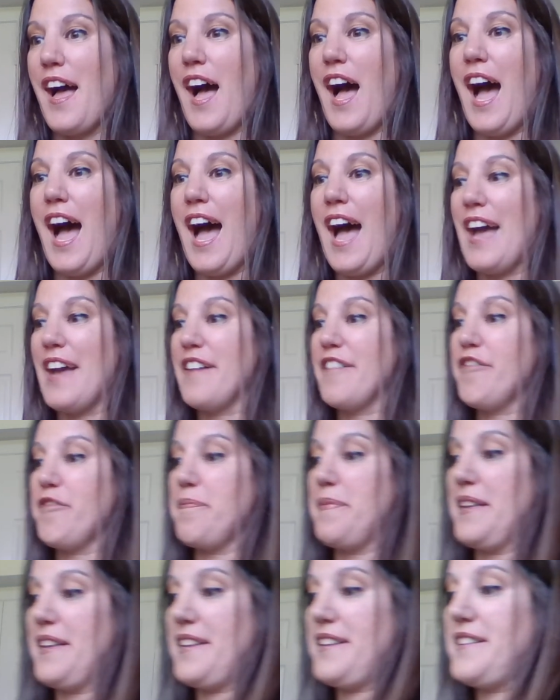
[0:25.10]

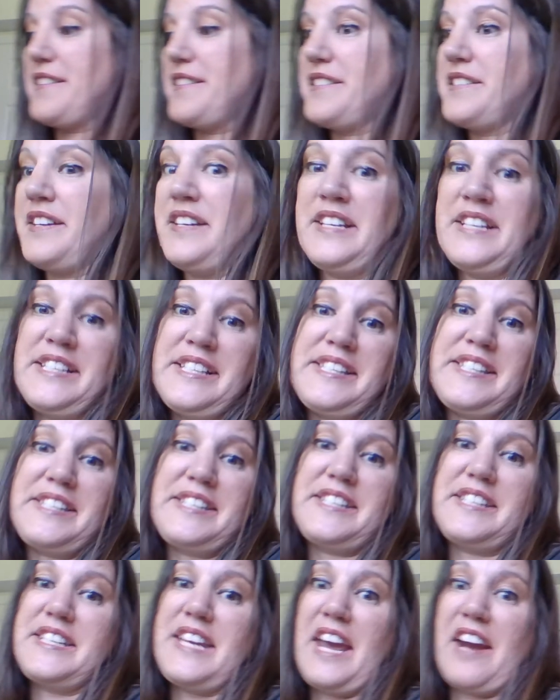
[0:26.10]
I've been
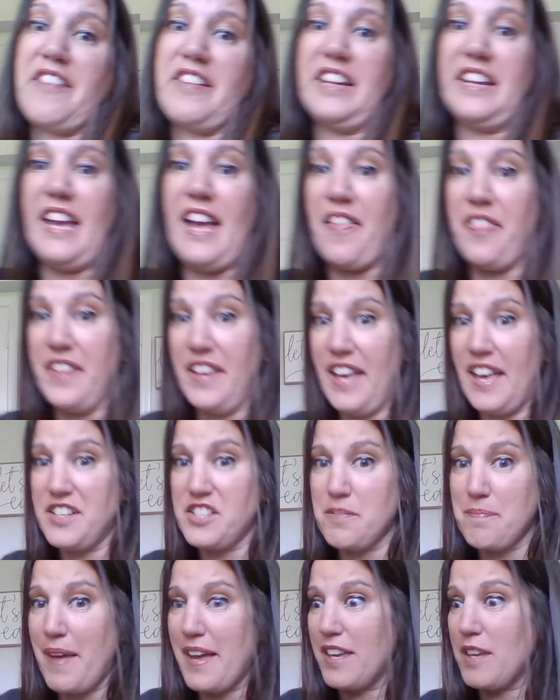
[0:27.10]
staring at the
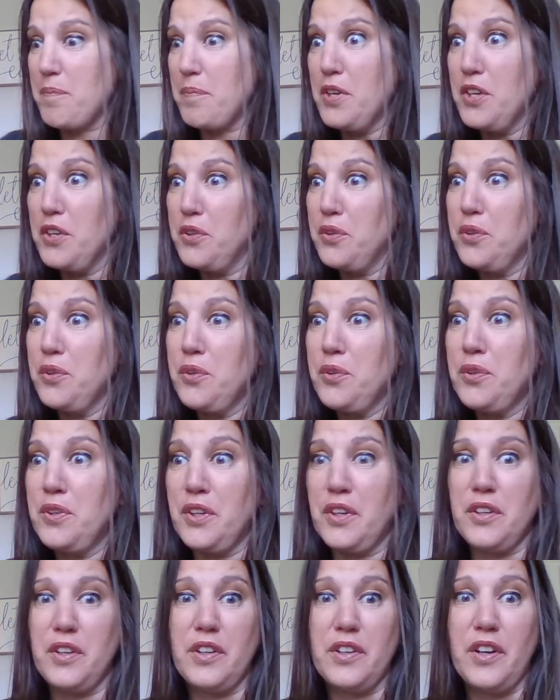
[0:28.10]
edge of my
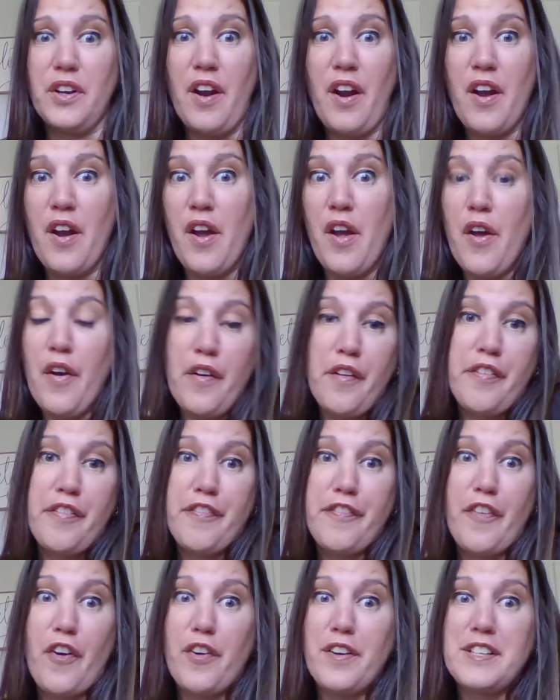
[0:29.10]
computer
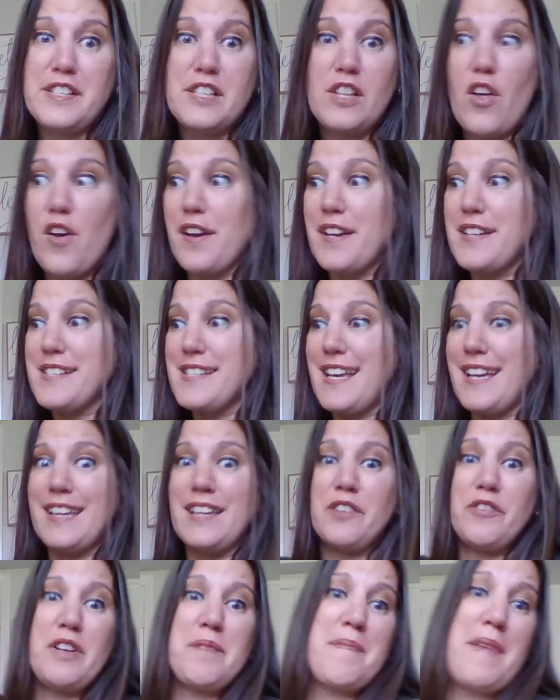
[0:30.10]
for as long as I
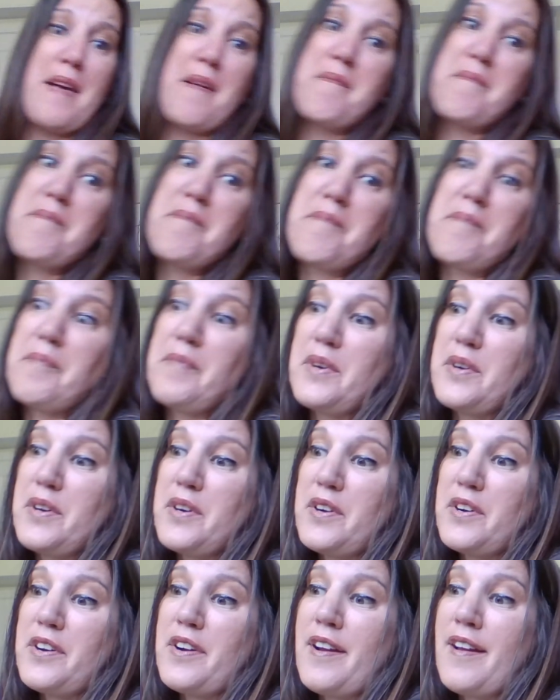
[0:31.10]
can
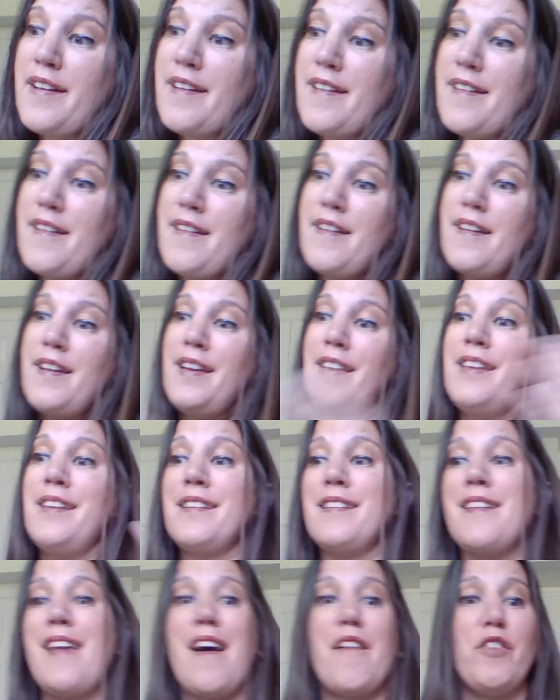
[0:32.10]
remember,
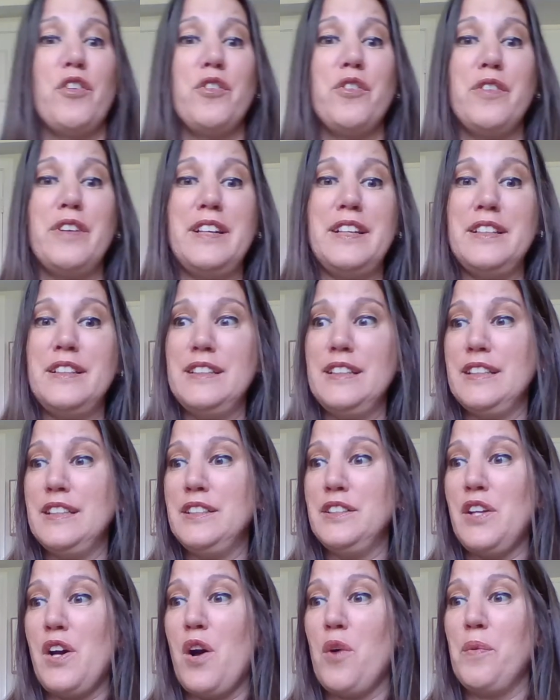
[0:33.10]
never really
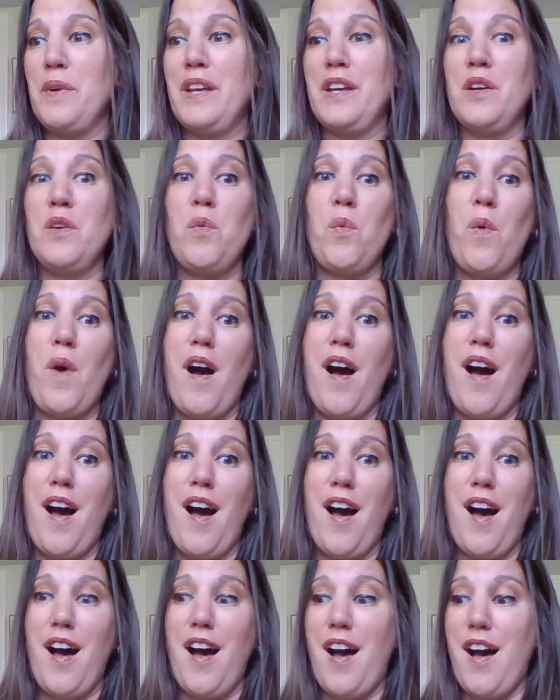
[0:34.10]
knowing
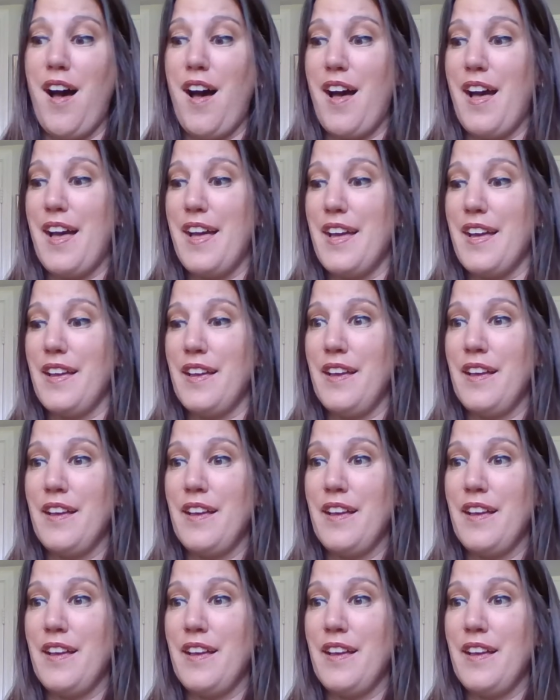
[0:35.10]
why.